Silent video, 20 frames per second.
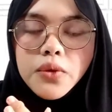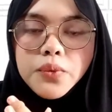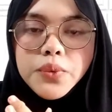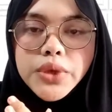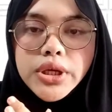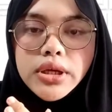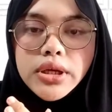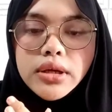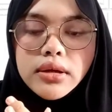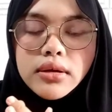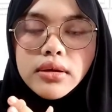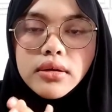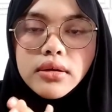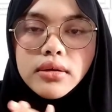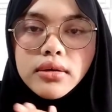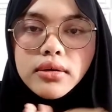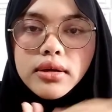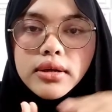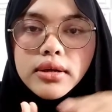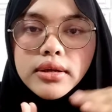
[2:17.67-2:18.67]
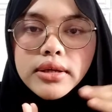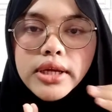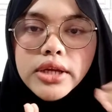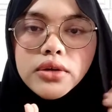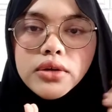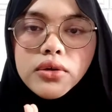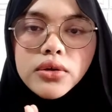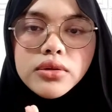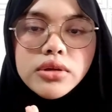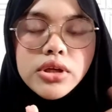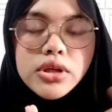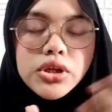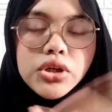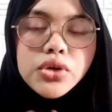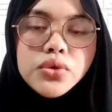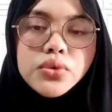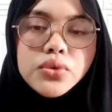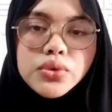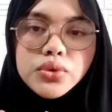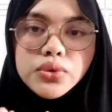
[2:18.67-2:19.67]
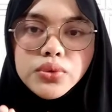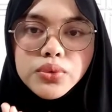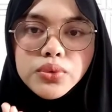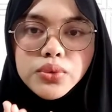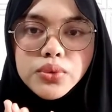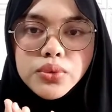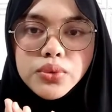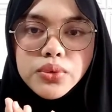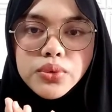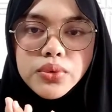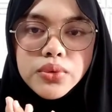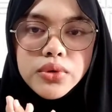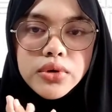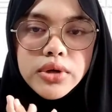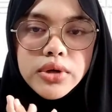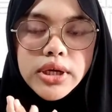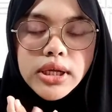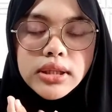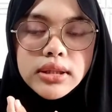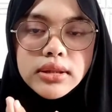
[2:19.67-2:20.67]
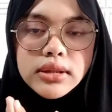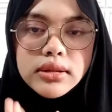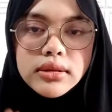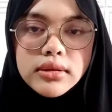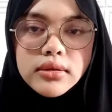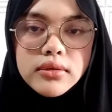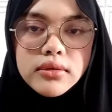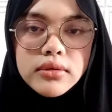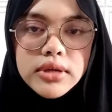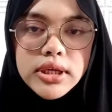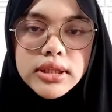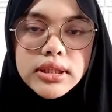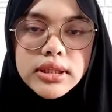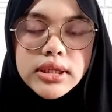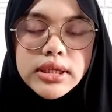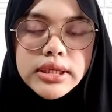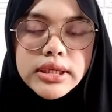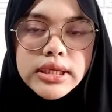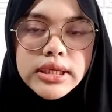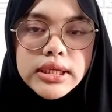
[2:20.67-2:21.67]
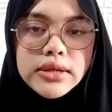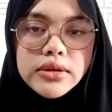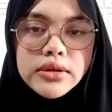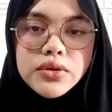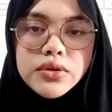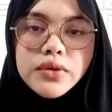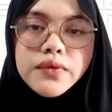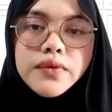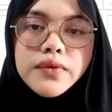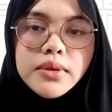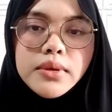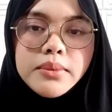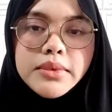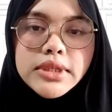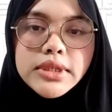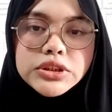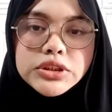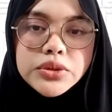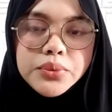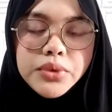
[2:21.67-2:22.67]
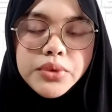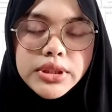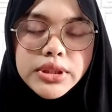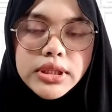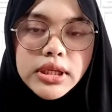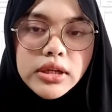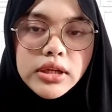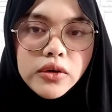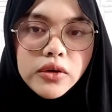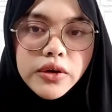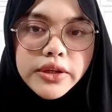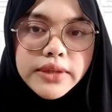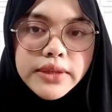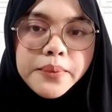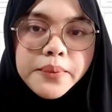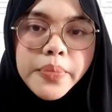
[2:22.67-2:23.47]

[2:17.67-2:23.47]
we then continue to conducted the uniformly distributed load.